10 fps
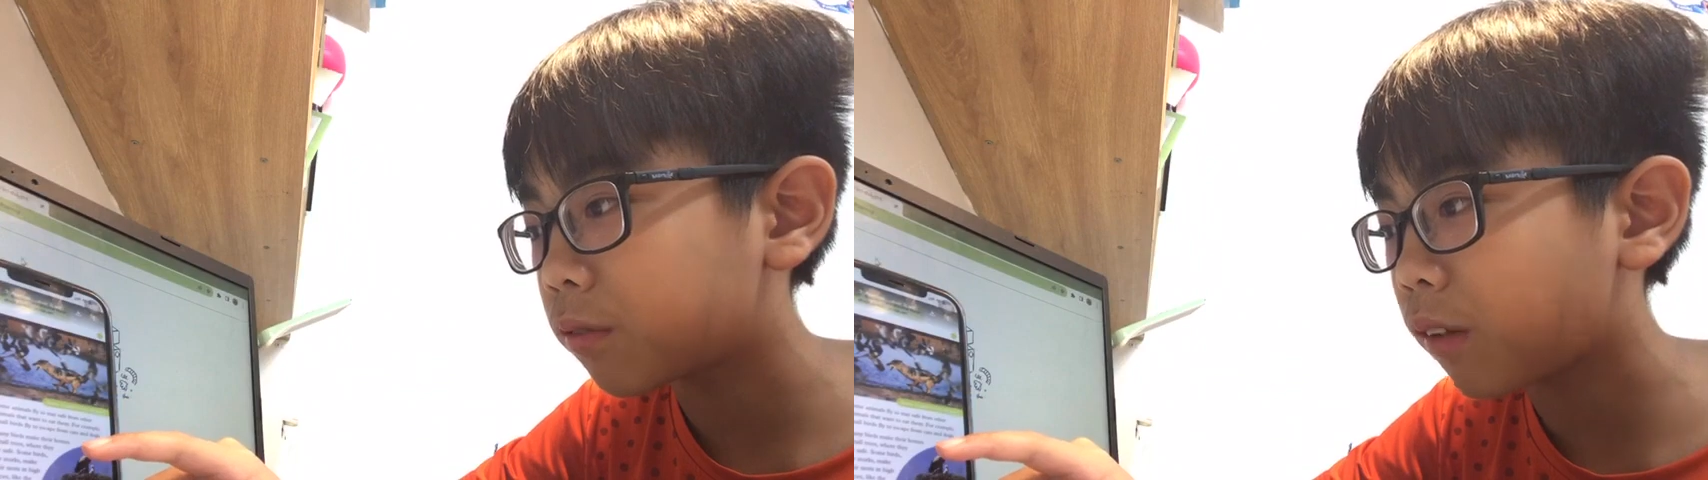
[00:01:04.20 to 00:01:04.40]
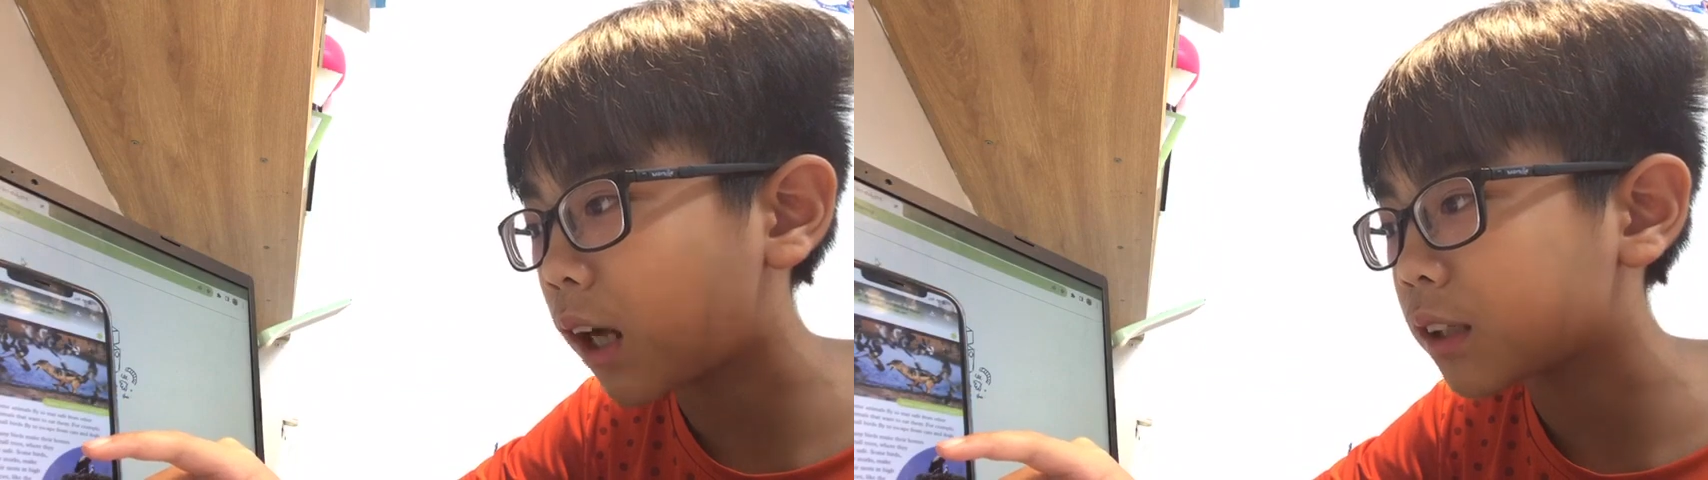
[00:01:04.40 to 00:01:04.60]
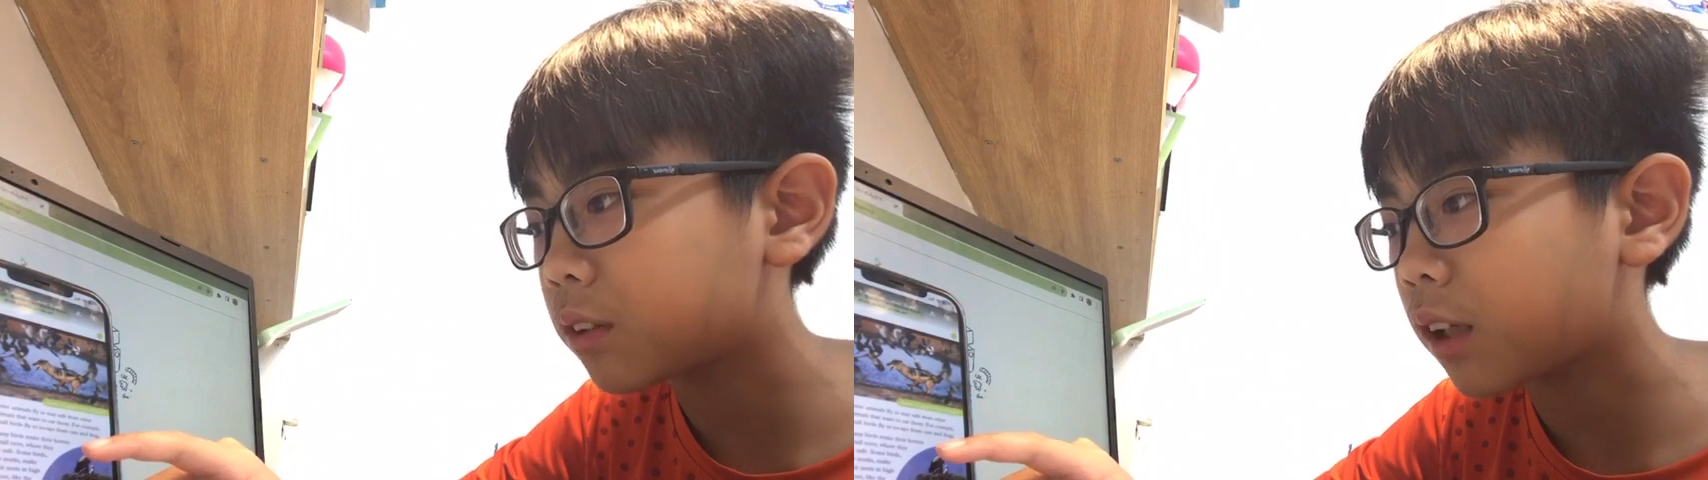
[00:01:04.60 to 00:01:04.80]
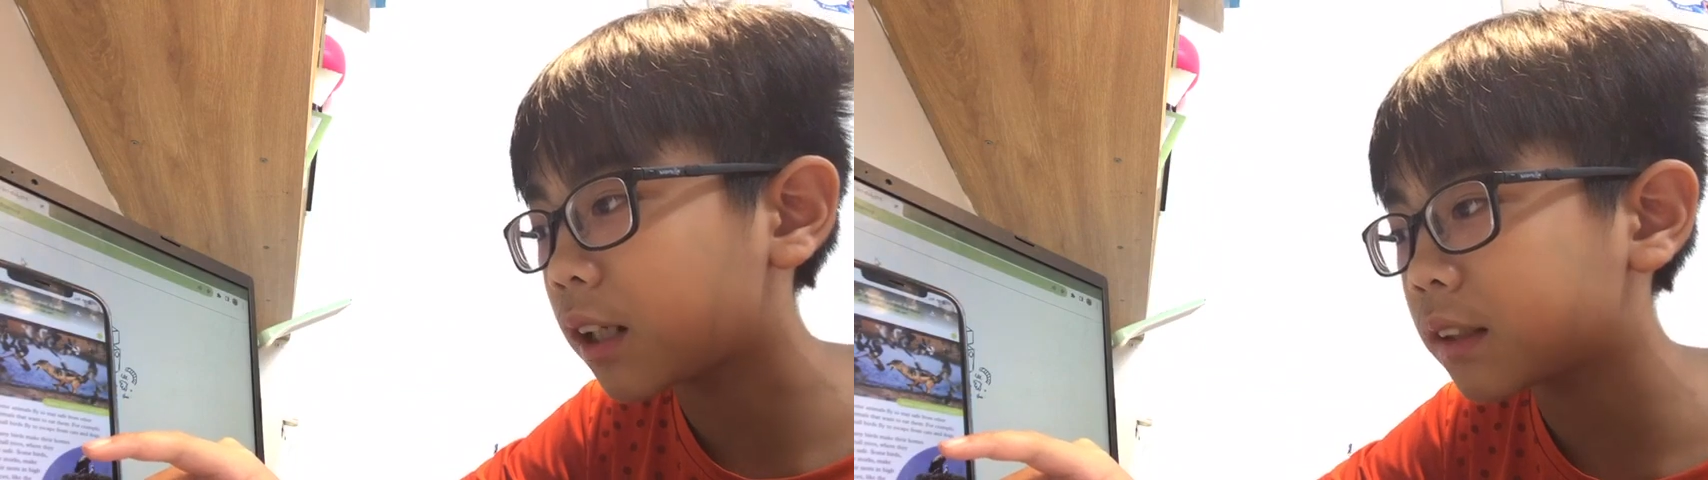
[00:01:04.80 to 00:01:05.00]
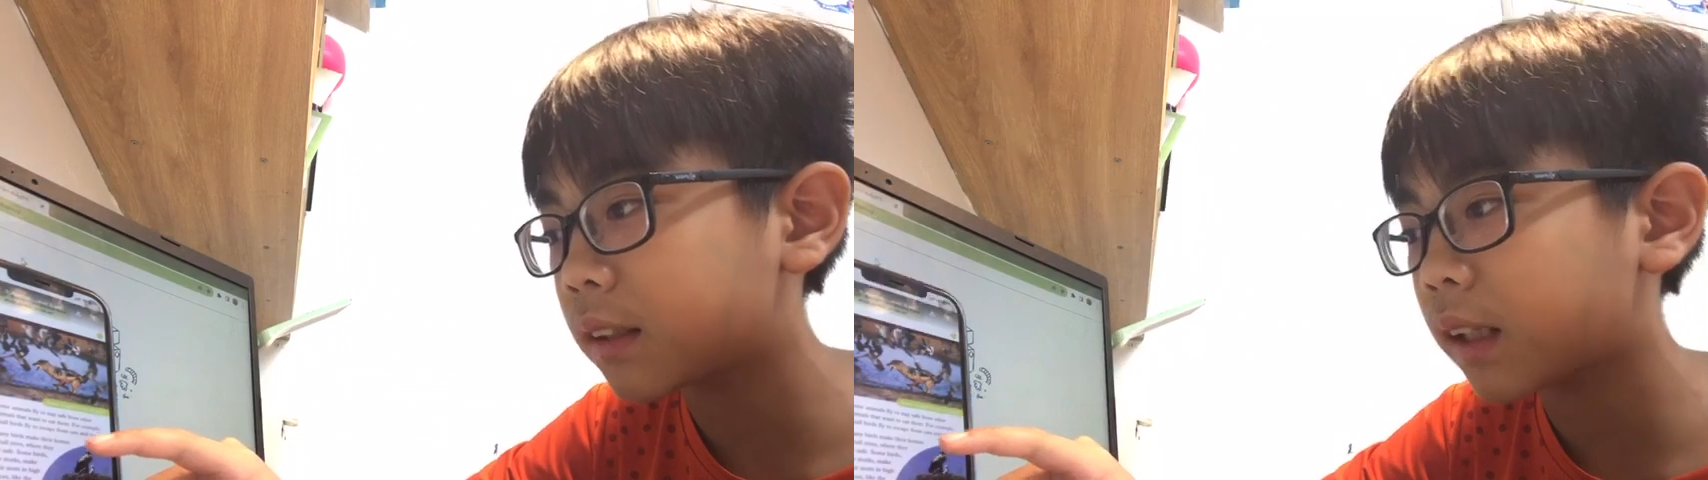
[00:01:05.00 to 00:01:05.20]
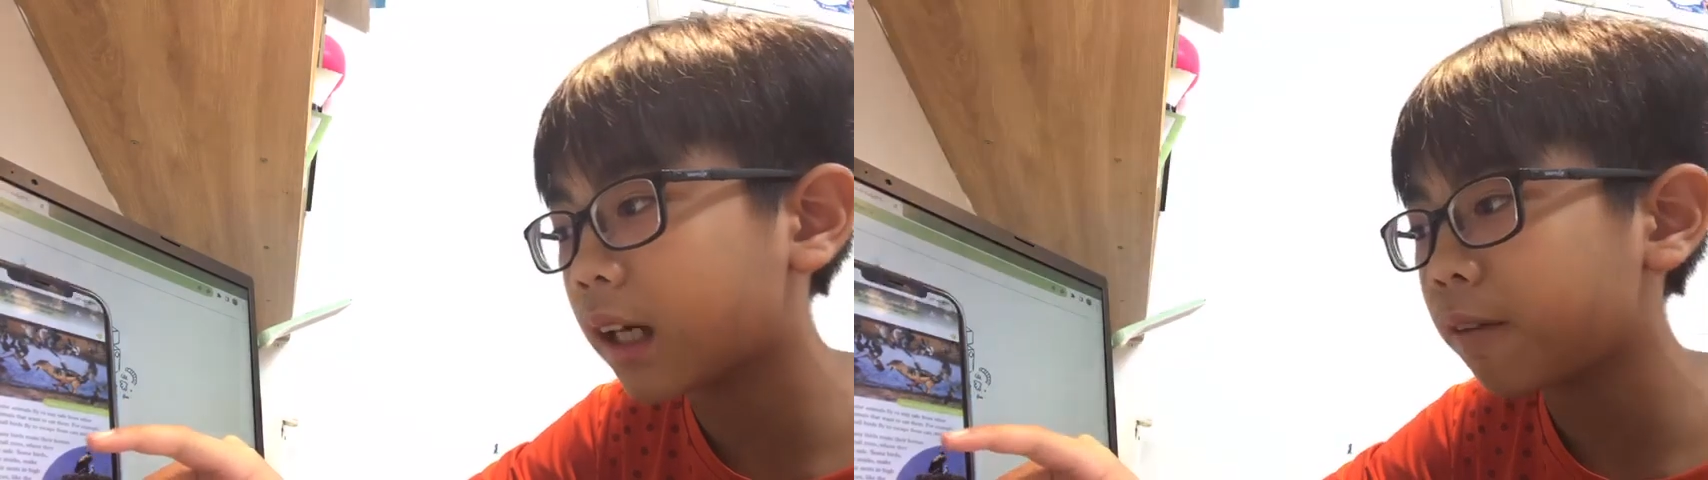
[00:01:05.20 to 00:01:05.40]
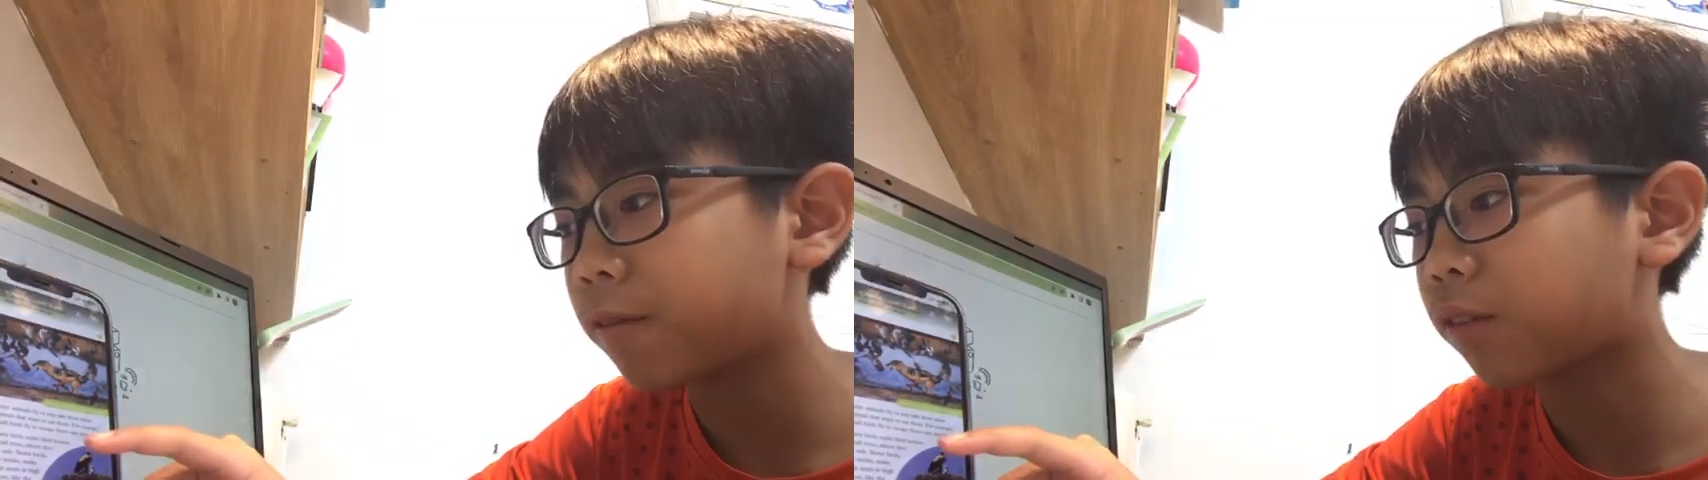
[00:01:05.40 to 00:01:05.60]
fly to escape